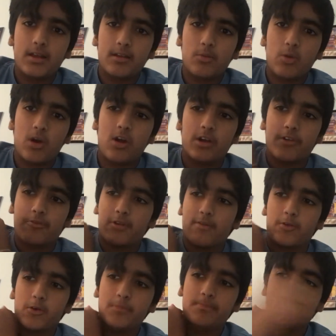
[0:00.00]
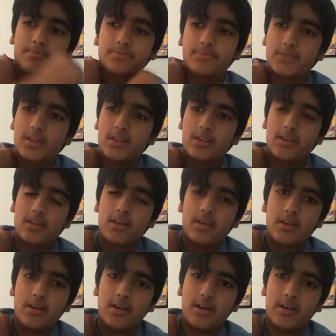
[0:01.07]
Wakanda forever.
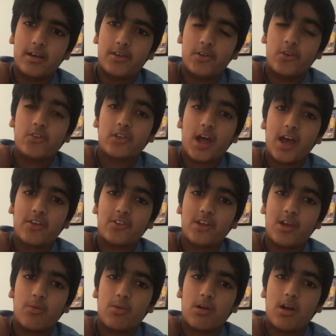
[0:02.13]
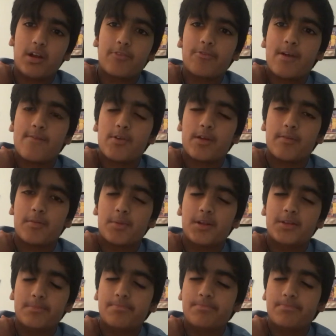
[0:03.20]
Uh, use the hashtag Wakanda forever,
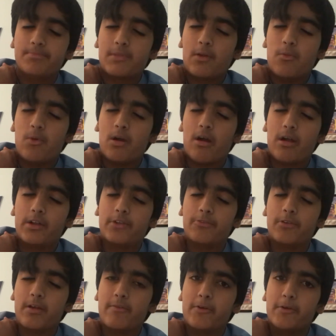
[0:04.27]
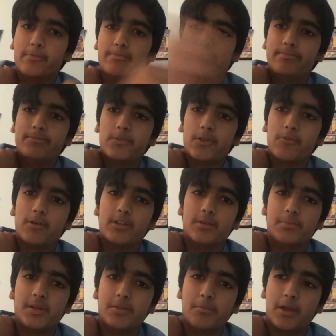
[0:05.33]
everybody. Wakanda forever. Rest in
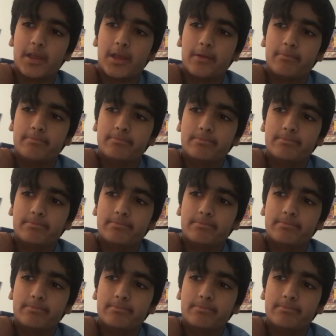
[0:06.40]
peace, my king.